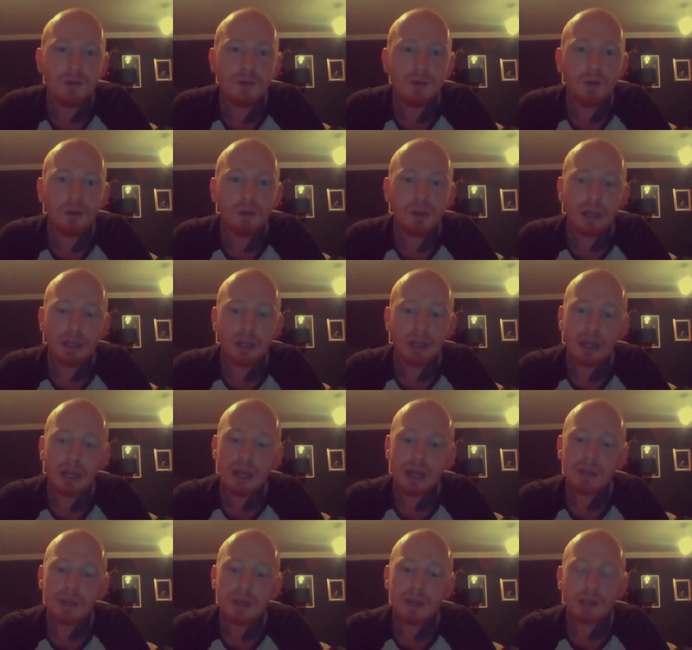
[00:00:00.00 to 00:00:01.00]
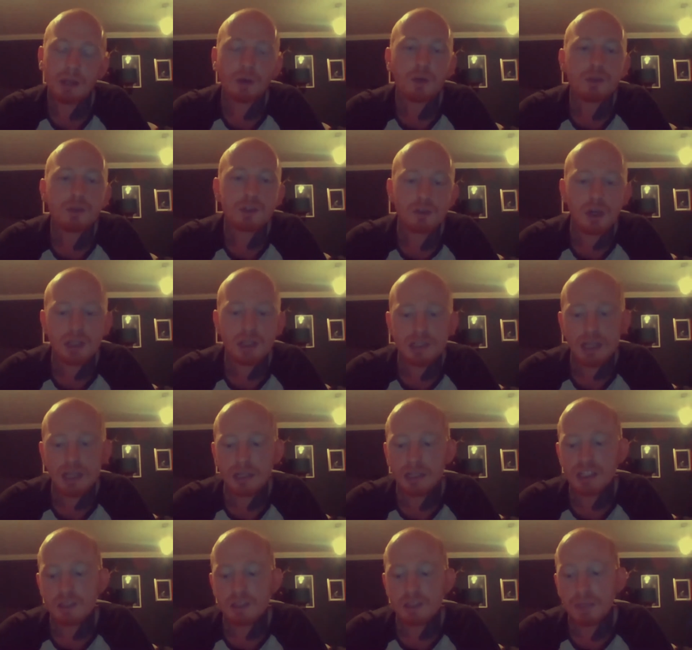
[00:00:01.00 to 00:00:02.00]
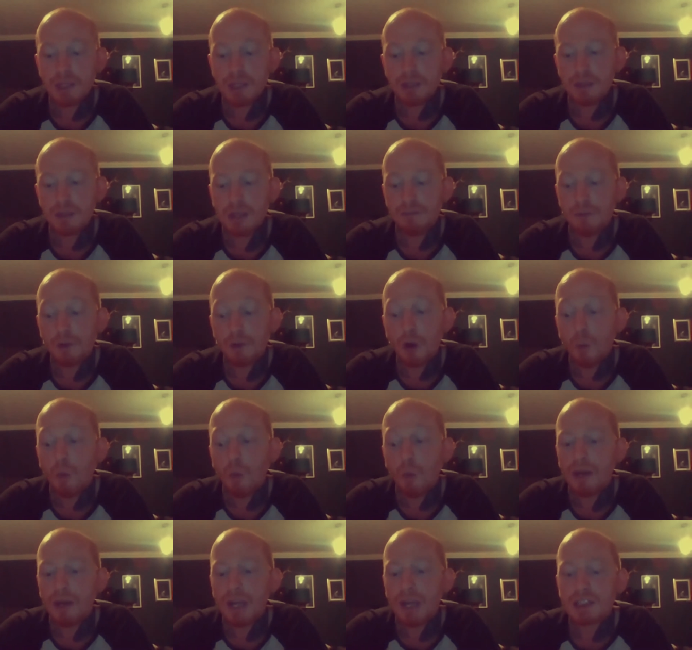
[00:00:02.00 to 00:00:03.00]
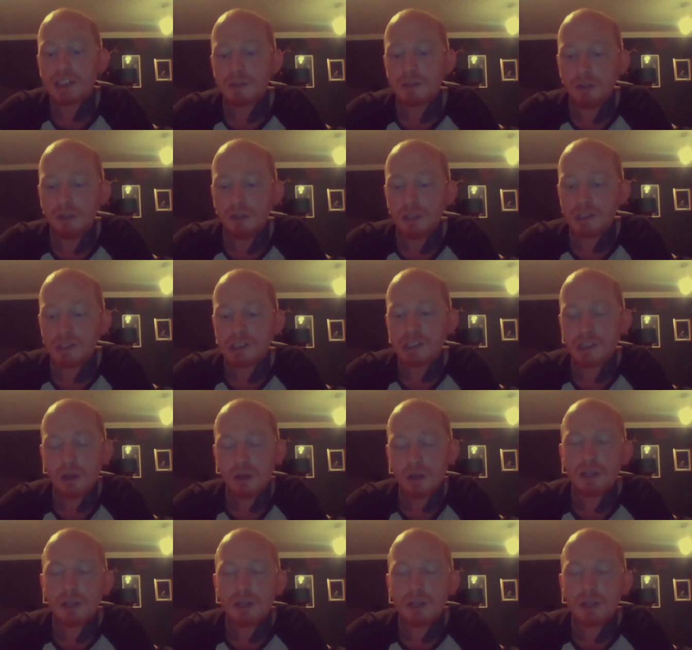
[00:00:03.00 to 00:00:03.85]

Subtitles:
or like, hey man, that contrast, that needs to be, if you've got a white next to it, you just slightly